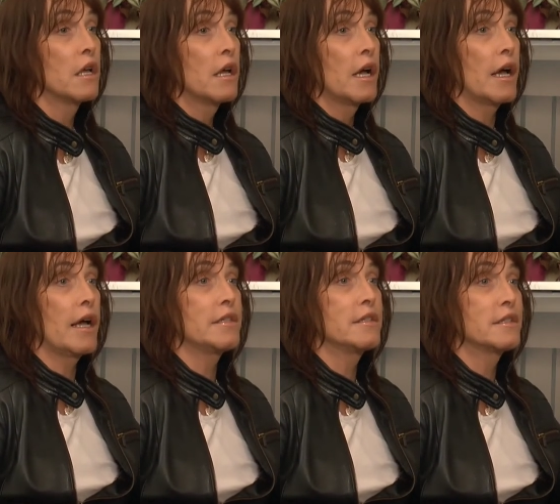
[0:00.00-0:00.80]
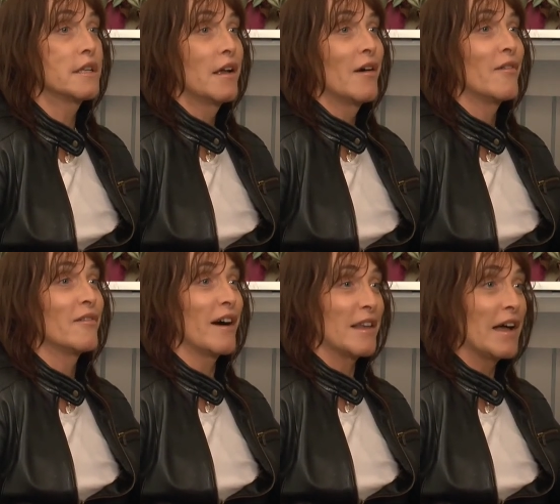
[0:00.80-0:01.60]
And
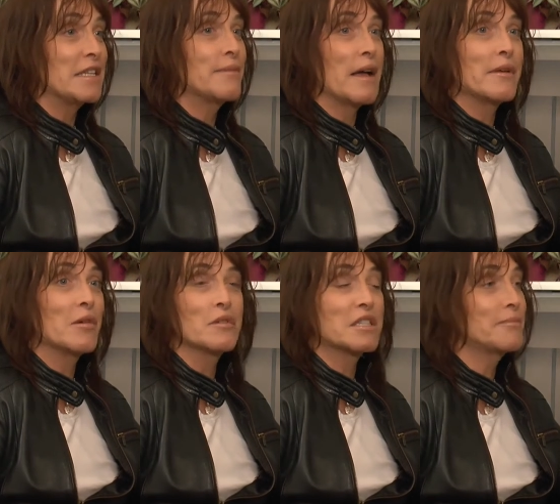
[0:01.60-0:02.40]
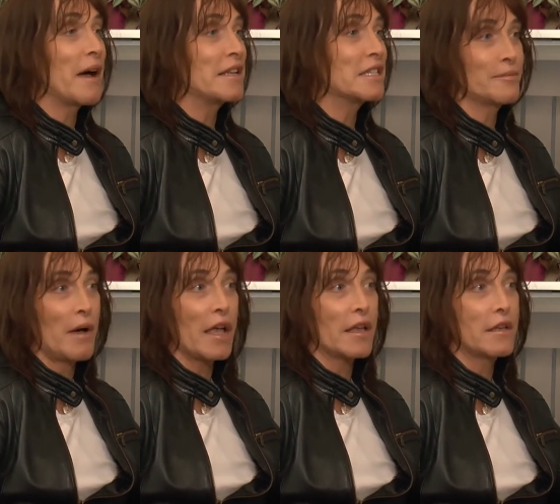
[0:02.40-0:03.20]
what I liked about him, he called a
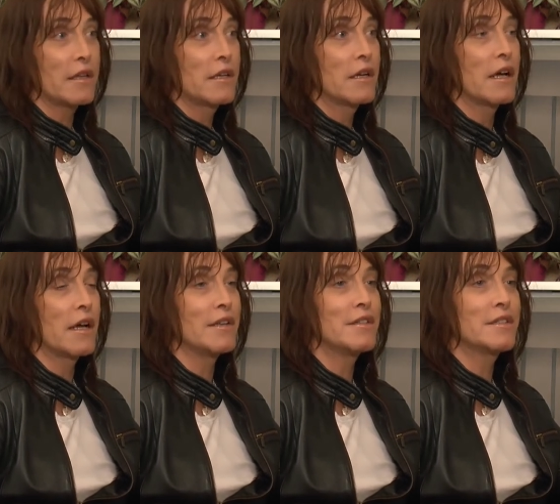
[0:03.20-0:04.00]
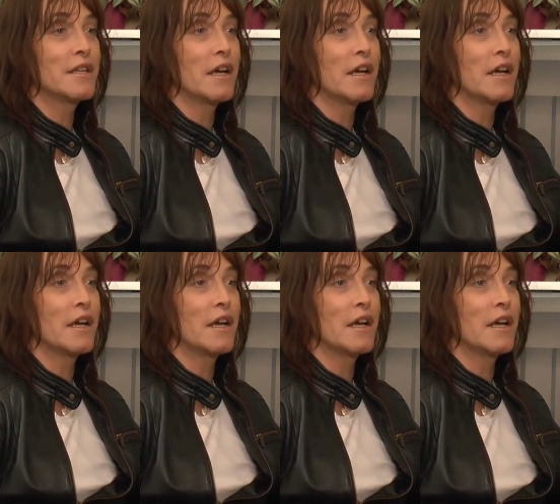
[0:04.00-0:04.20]
spade. And